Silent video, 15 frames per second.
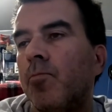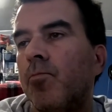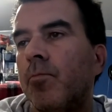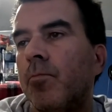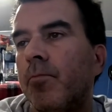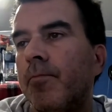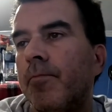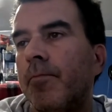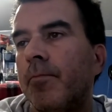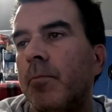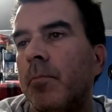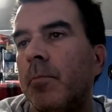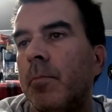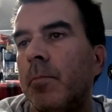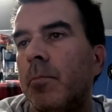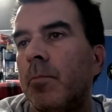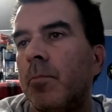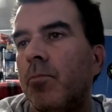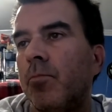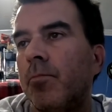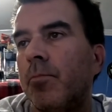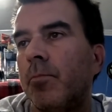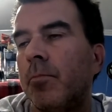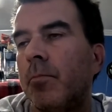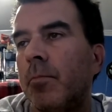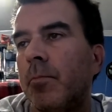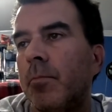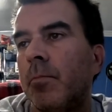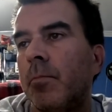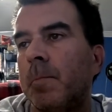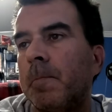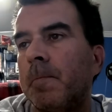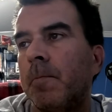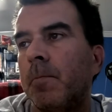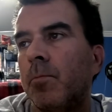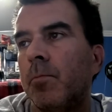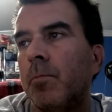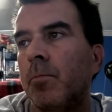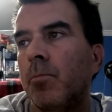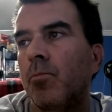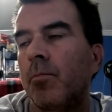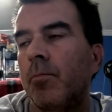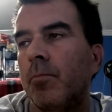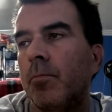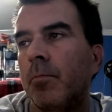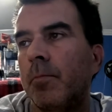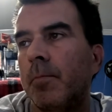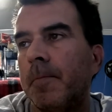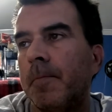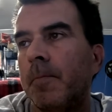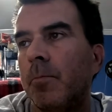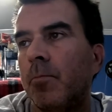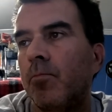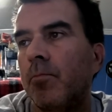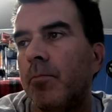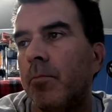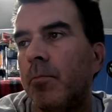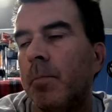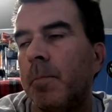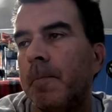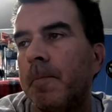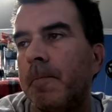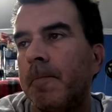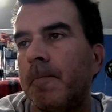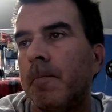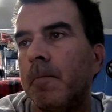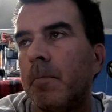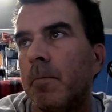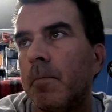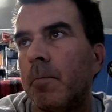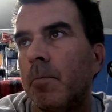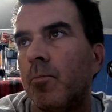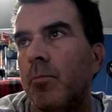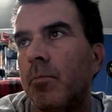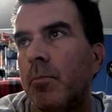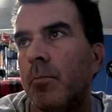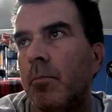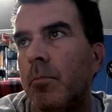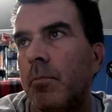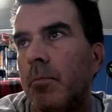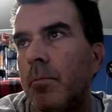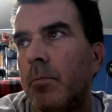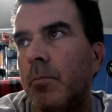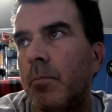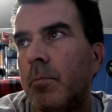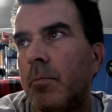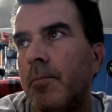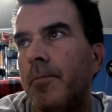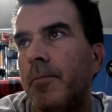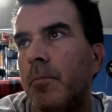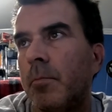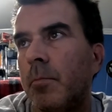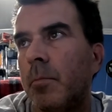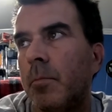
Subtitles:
The person shown says nothing.